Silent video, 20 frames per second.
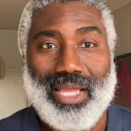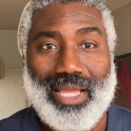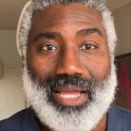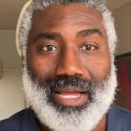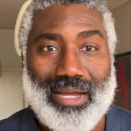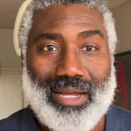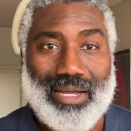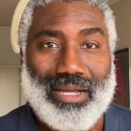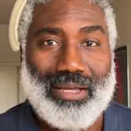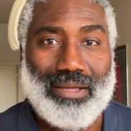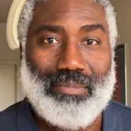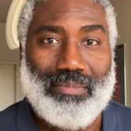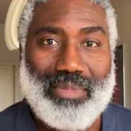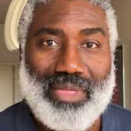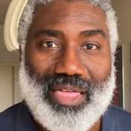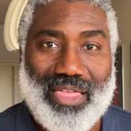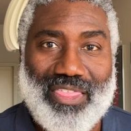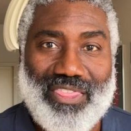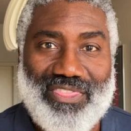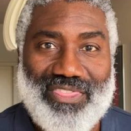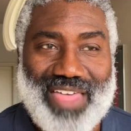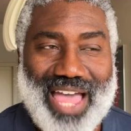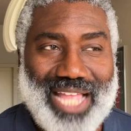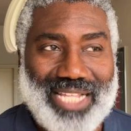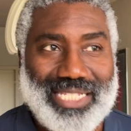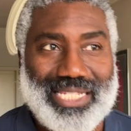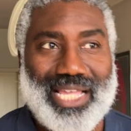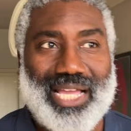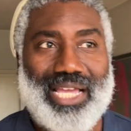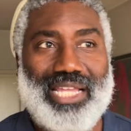
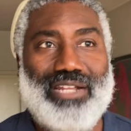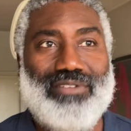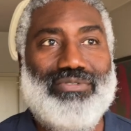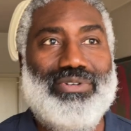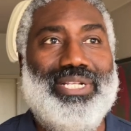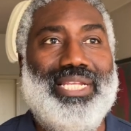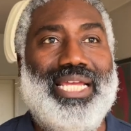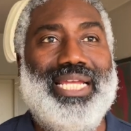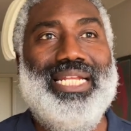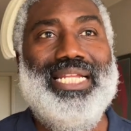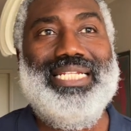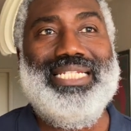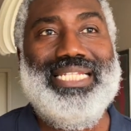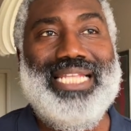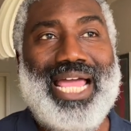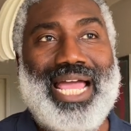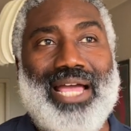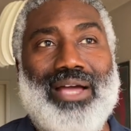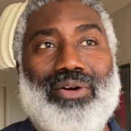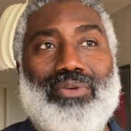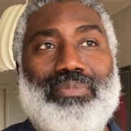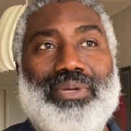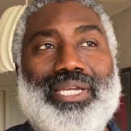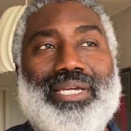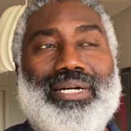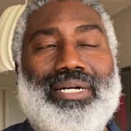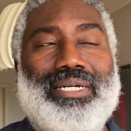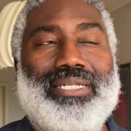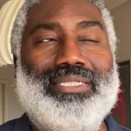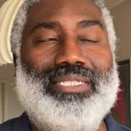That's kind of related now,
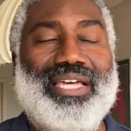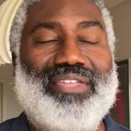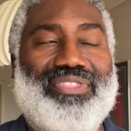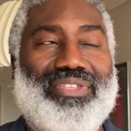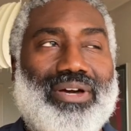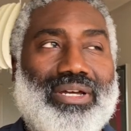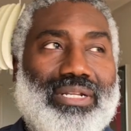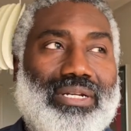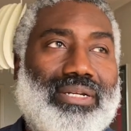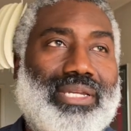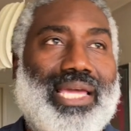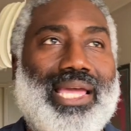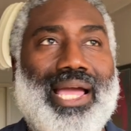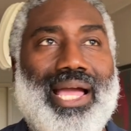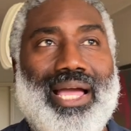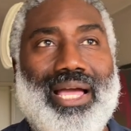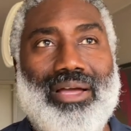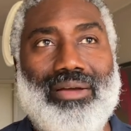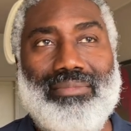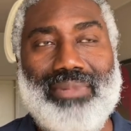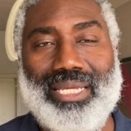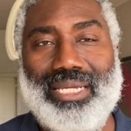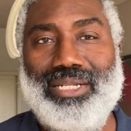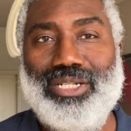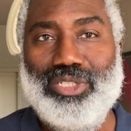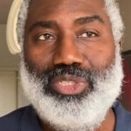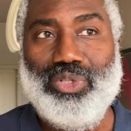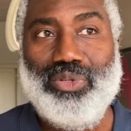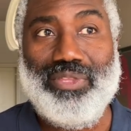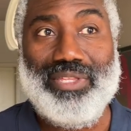because I thought, okay, how am I going
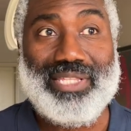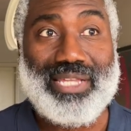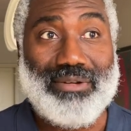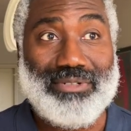to do this?